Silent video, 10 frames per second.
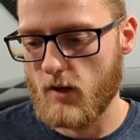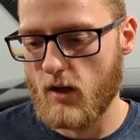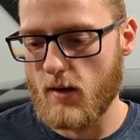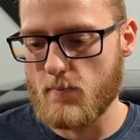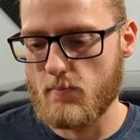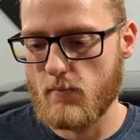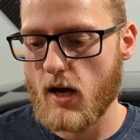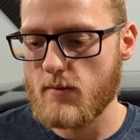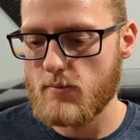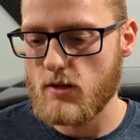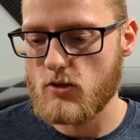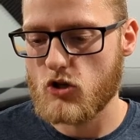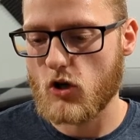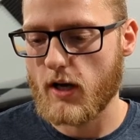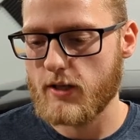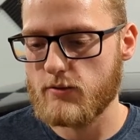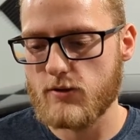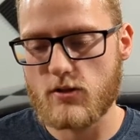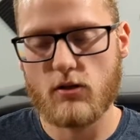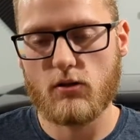I might be trying to
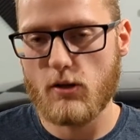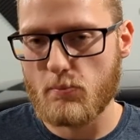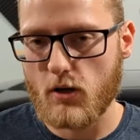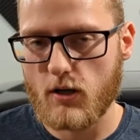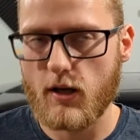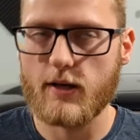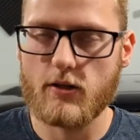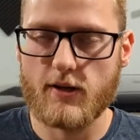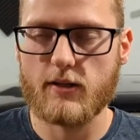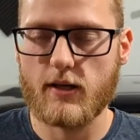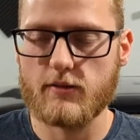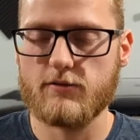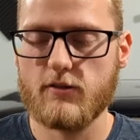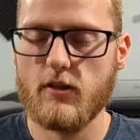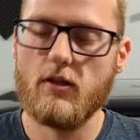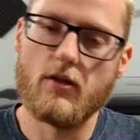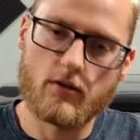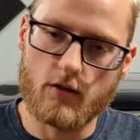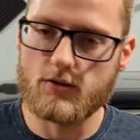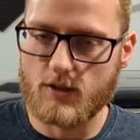install klipper on it. I know that kind of
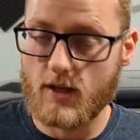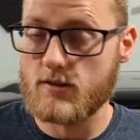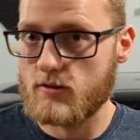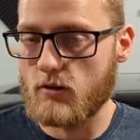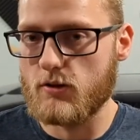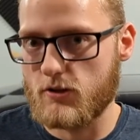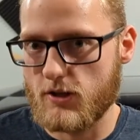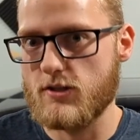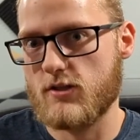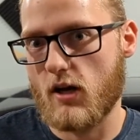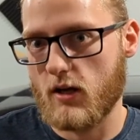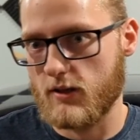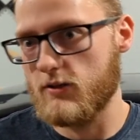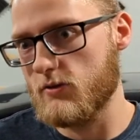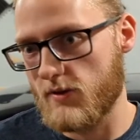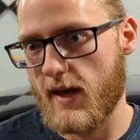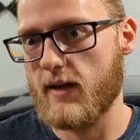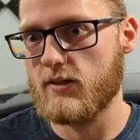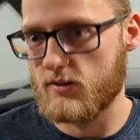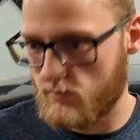goes against going to treat stock and doing
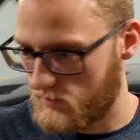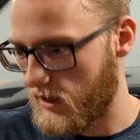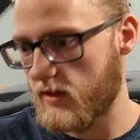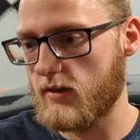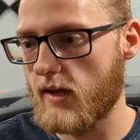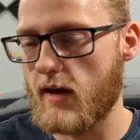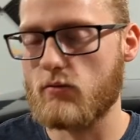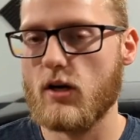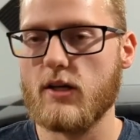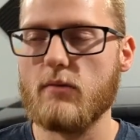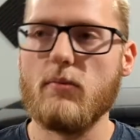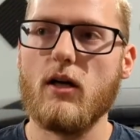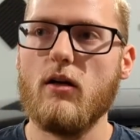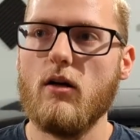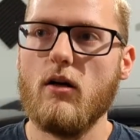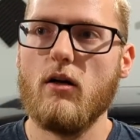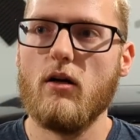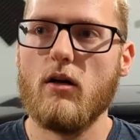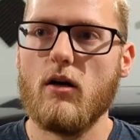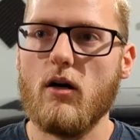that and just getting that running, but
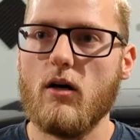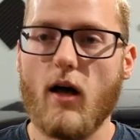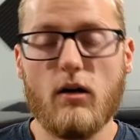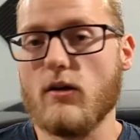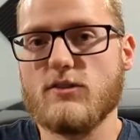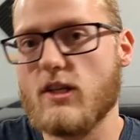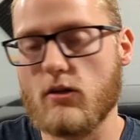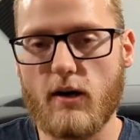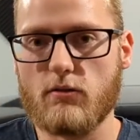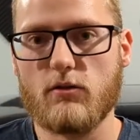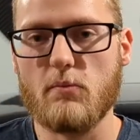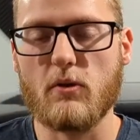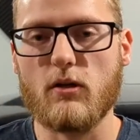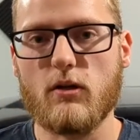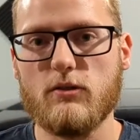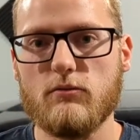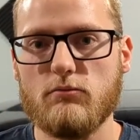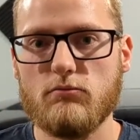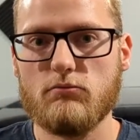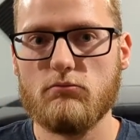I don't know, I was thinking around with klipper and
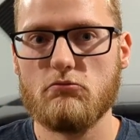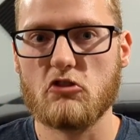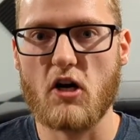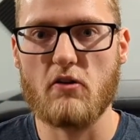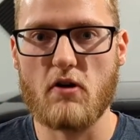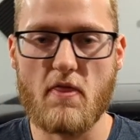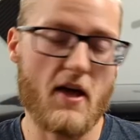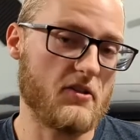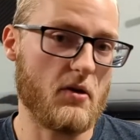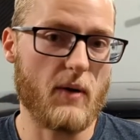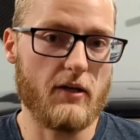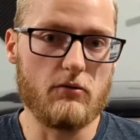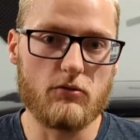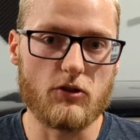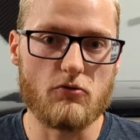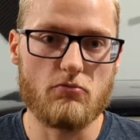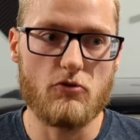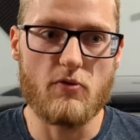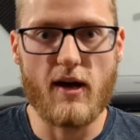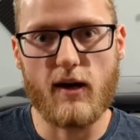trying to run that, so I might just
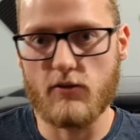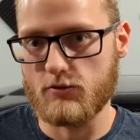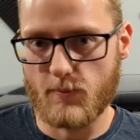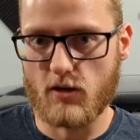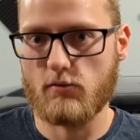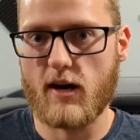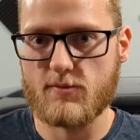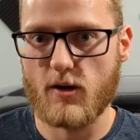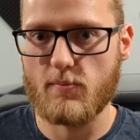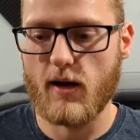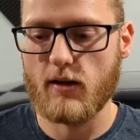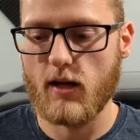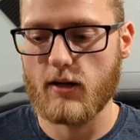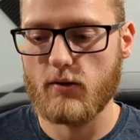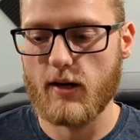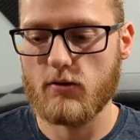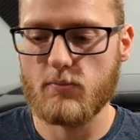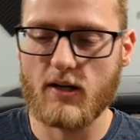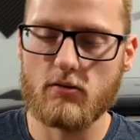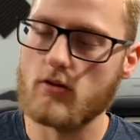do that. I have a spare Raspberry Pi lying around,
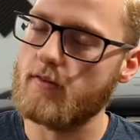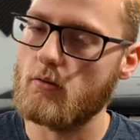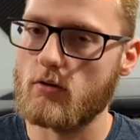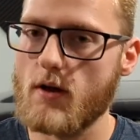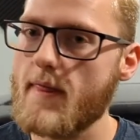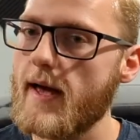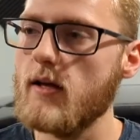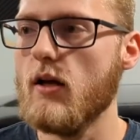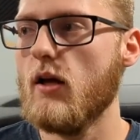but I don't know if I want to run that.